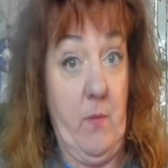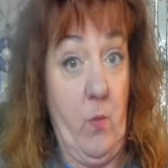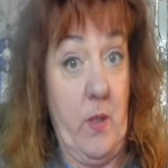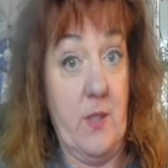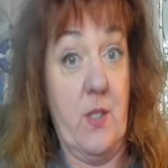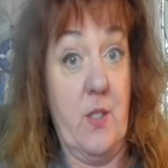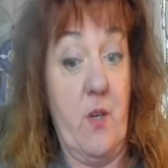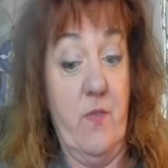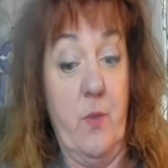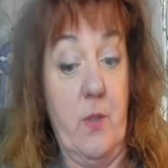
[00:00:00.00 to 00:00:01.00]
what is it
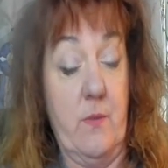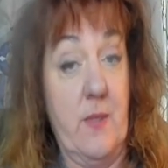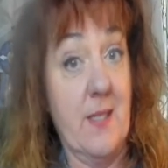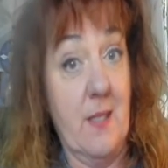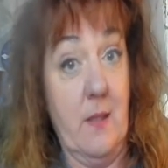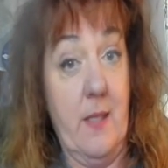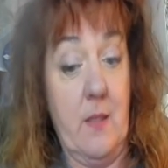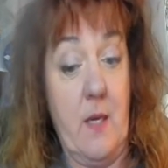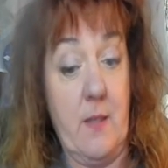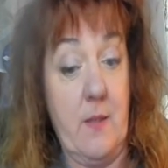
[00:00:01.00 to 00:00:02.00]
zoned for? Is it
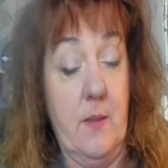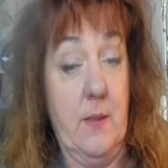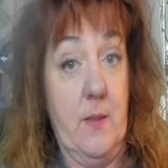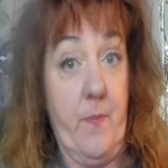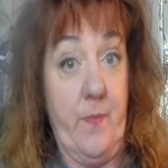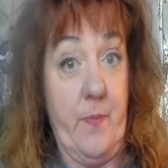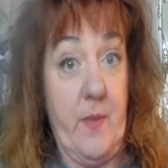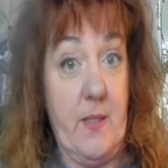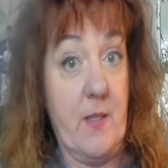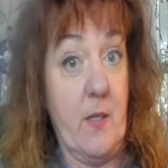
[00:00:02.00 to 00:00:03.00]
landlocked?
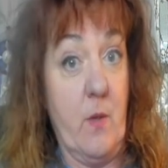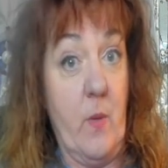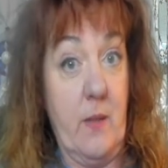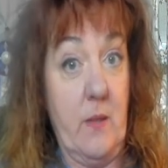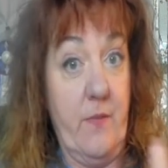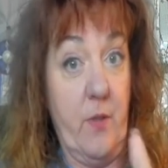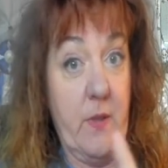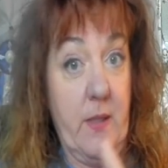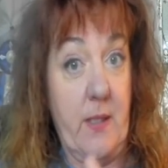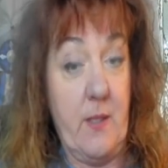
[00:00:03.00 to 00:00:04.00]
Is it in a wildlife
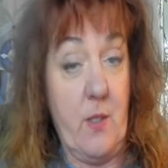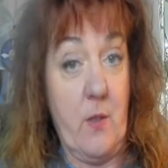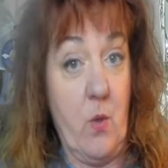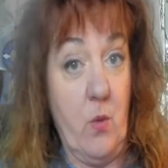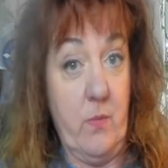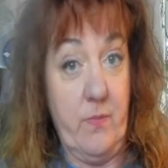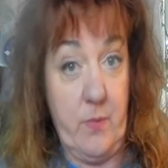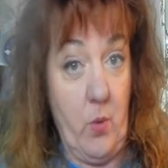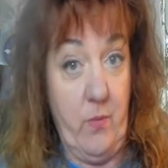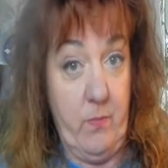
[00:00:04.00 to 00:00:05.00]
overlay? Is it in a Goal
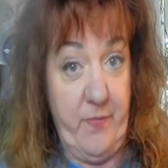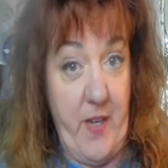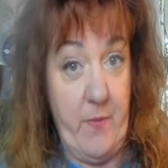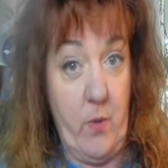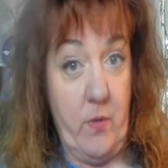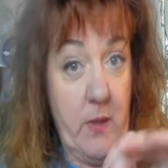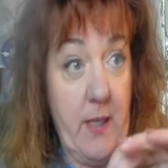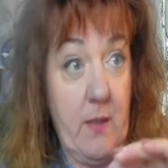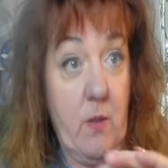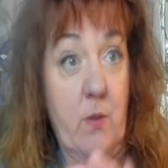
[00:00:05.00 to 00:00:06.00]
5
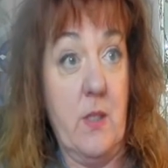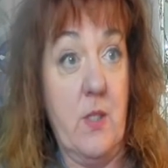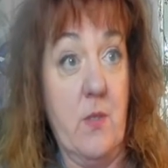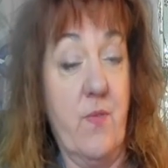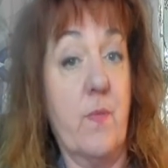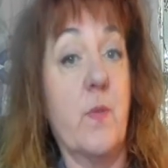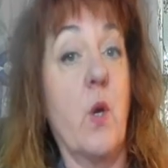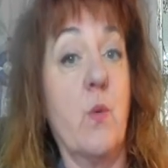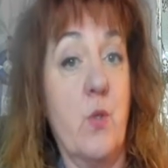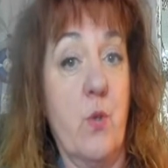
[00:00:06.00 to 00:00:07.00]
overlay? You need to
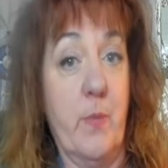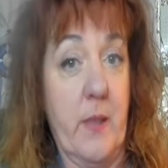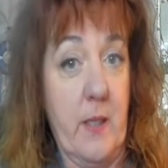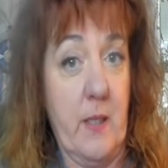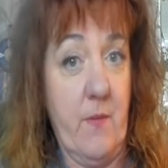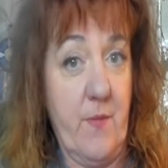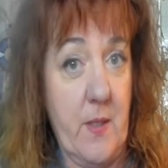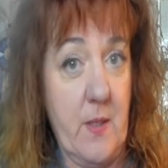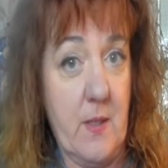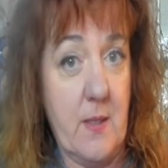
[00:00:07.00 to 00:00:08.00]
go to planning and
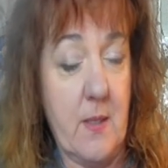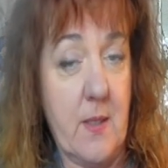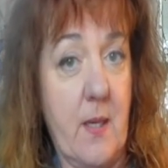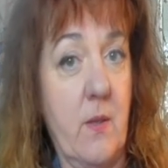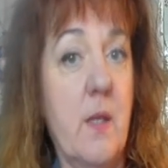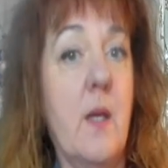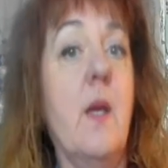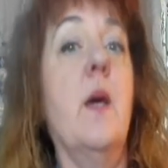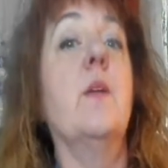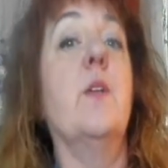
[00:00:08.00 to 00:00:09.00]
find these things out,
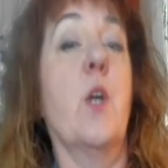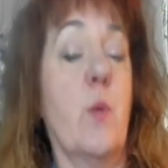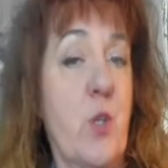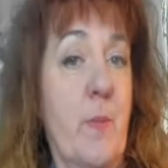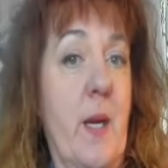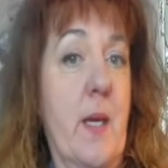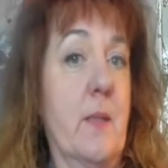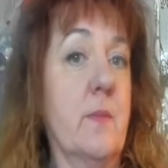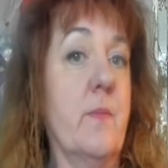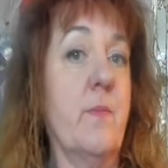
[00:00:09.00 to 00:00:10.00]
know what you're
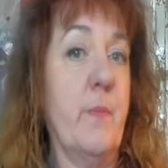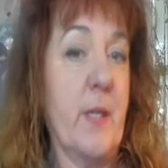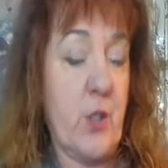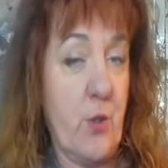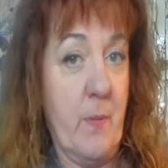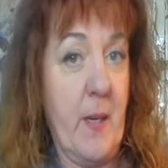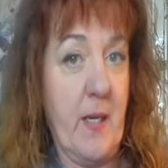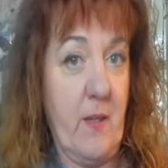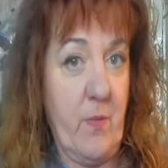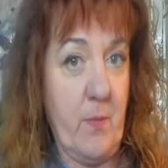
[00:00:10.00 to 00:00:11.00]
buying, make sure you're
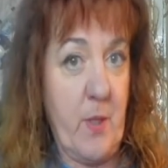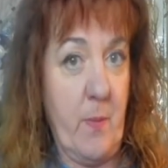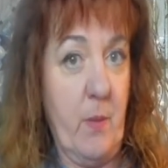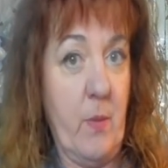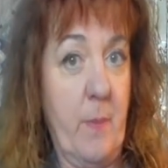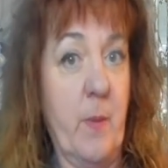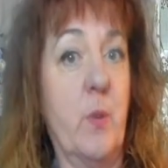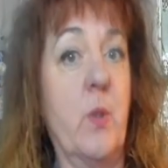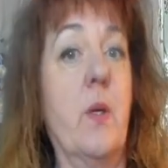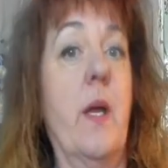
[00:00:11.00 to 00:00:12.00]
buying it from somebody
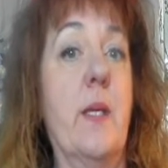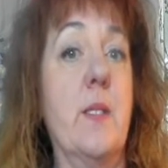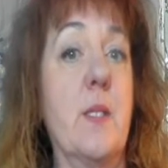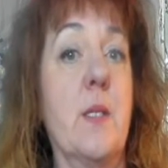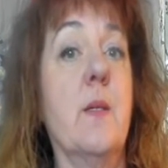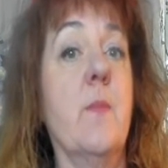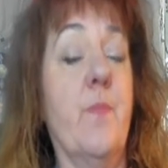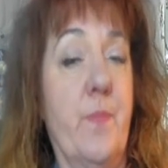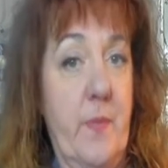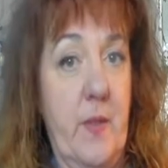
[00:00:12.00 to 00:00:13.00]
reputable, and
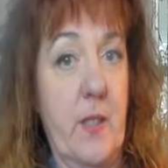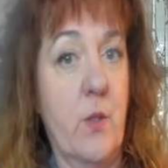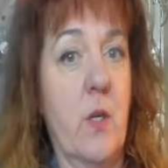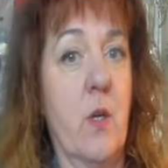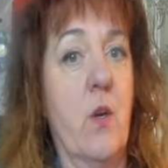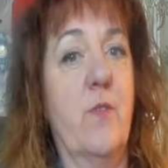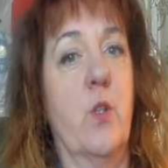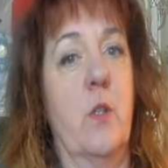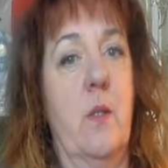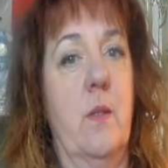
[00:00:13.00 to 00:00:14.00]
then you can go
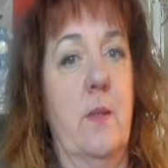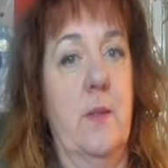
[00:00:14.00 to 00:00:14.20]
forth.